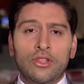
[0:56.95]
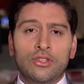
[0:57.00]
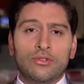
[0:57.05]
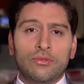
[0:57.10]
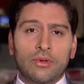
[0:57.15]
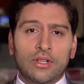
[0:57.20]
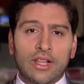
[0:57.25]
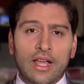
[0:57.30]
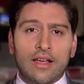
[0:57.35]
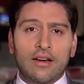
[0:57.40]

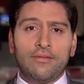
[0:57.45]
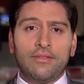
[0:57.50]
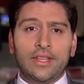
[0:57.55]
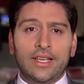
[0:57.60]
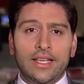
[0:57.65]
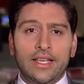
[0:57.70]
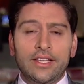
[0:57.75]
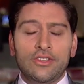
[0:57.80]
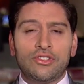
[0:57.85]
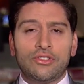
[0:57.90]
to a lot of
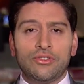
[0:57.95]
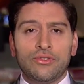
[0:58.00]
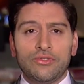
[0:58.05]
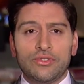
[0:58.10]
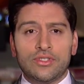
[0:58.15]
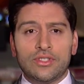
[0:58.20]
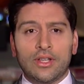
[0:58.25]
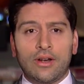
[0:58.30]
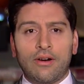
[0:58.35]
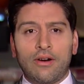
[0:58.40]
the
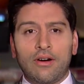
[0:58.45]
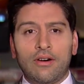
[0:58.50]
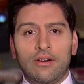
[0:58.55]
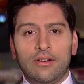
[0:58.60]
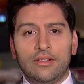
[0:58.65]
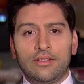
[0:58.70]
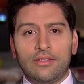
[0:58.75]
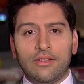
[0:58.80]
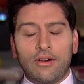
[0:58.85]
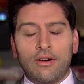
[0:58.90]
issues that
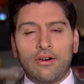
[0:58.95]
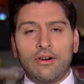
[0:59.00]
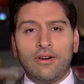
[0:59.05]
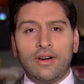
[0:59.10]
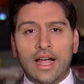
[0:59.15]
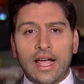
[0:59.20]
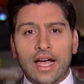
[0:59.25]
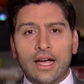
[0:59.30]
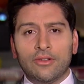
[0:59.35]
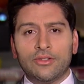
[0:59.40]
are that
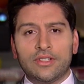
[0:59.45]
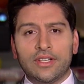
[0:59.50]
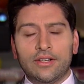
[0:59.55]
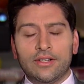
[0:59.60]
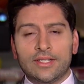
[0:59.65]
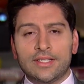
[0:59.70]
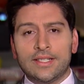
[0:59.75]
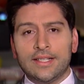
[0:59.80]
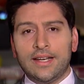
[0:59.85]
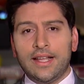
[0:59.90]
are out
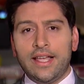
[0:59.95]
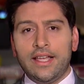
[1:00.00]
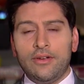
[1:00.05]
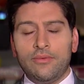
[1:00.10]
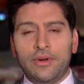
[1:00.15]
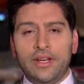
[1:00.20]
there today.